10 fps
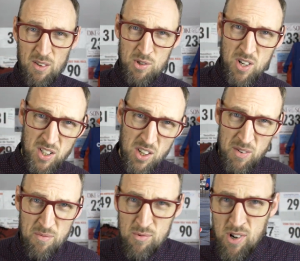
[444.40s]
was trying to
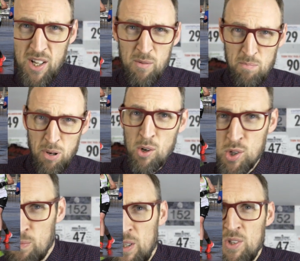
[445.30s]
kind of run and
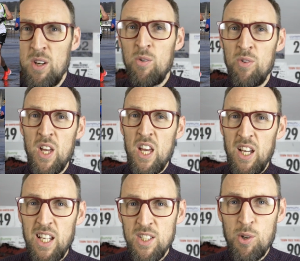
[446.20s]
push myself
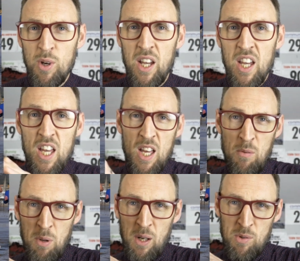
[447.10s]
into it,
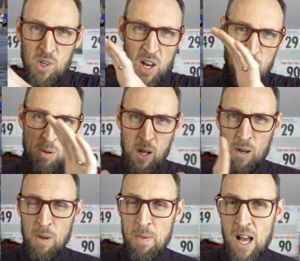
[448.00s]
but it was kind of
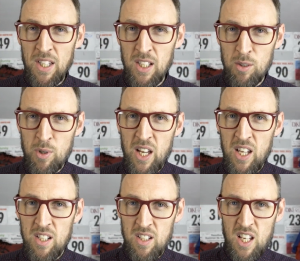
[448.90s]
blowing me back the other
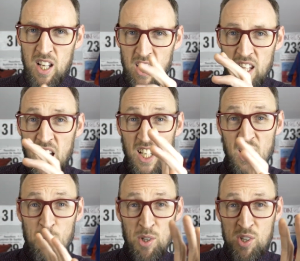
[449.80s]
way, and in the end
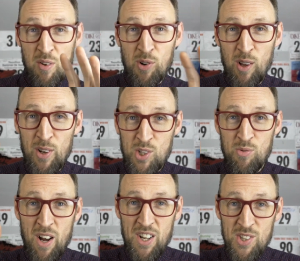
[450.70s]
there were several of
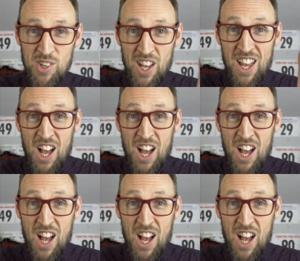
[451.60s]
us runners